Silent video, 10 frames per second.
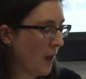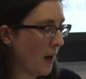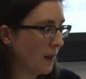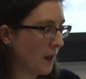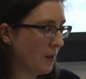
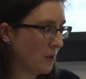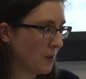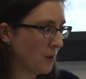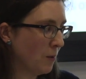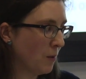And again, just
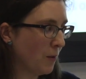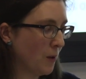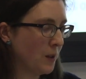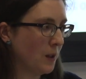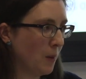to refer
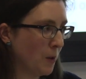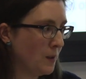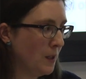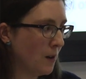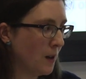to the
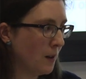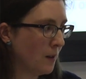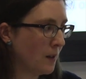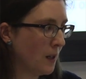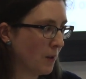MRC
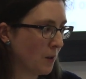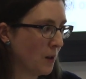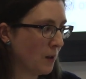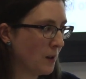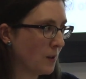guidance, they have this really
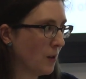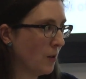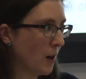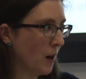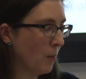nice
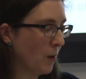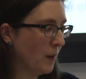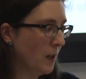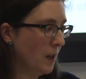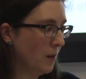diagram where they